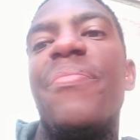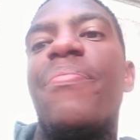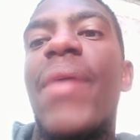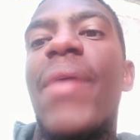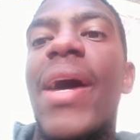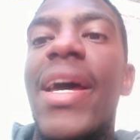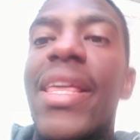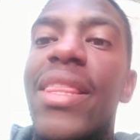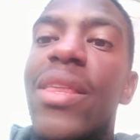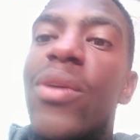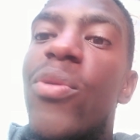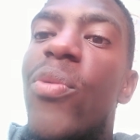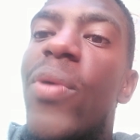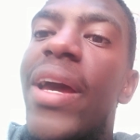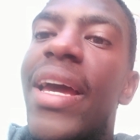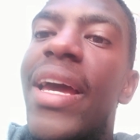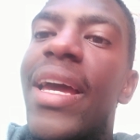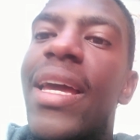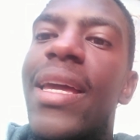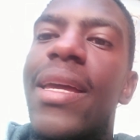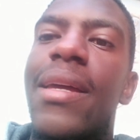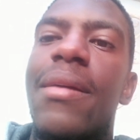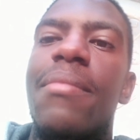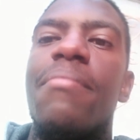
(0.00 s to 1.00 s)
by the
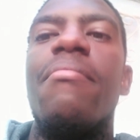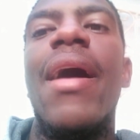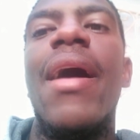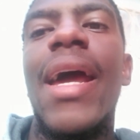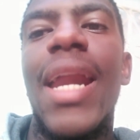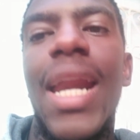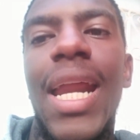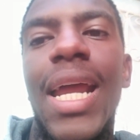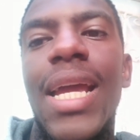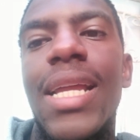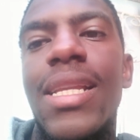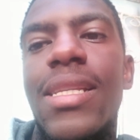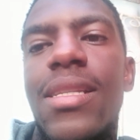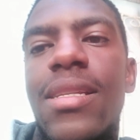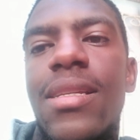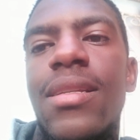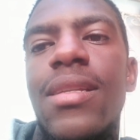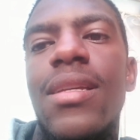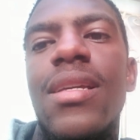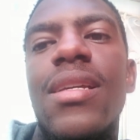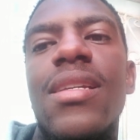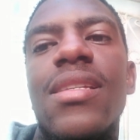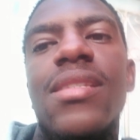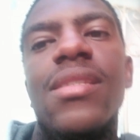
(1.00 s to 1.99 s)
way, my rate
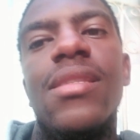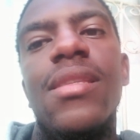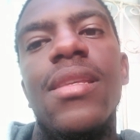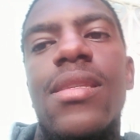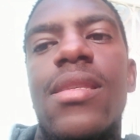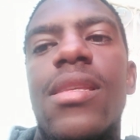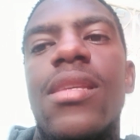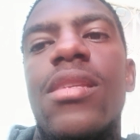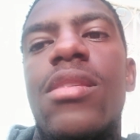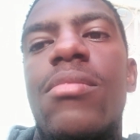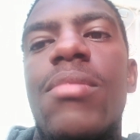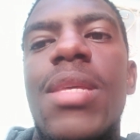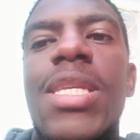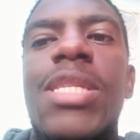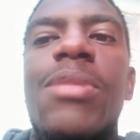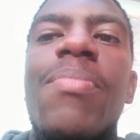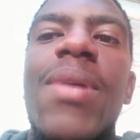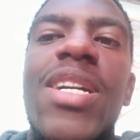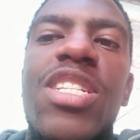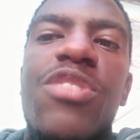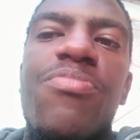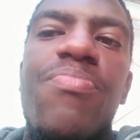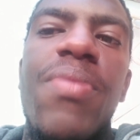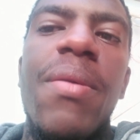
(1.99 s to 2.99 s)
is this
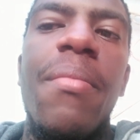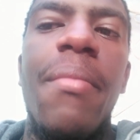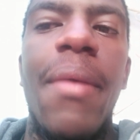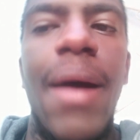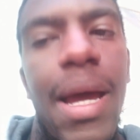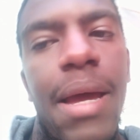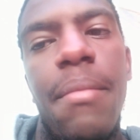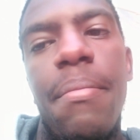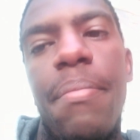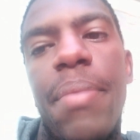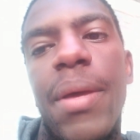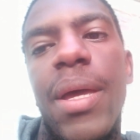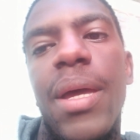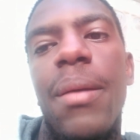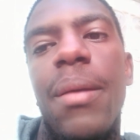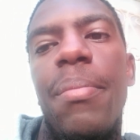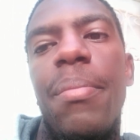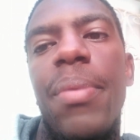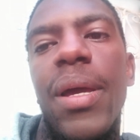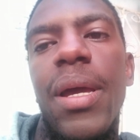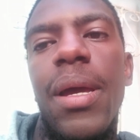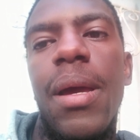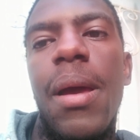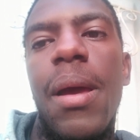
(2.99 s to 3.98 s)
much per
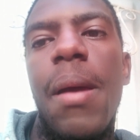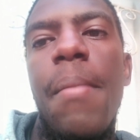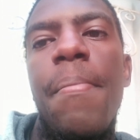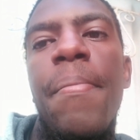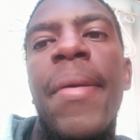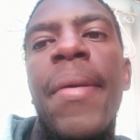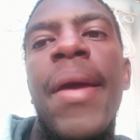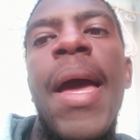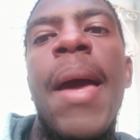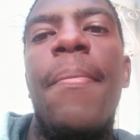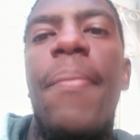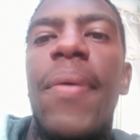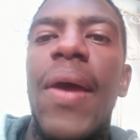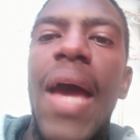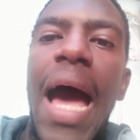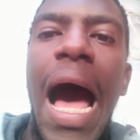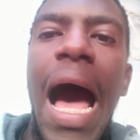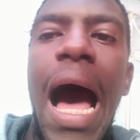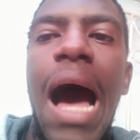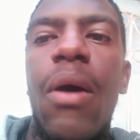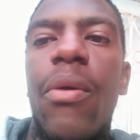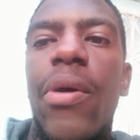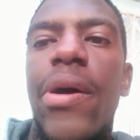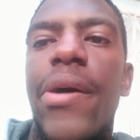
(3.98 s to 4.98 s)

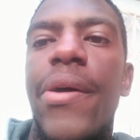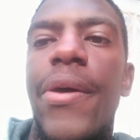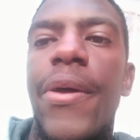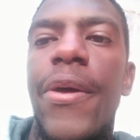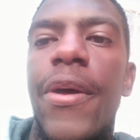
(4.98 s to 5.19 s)
hour.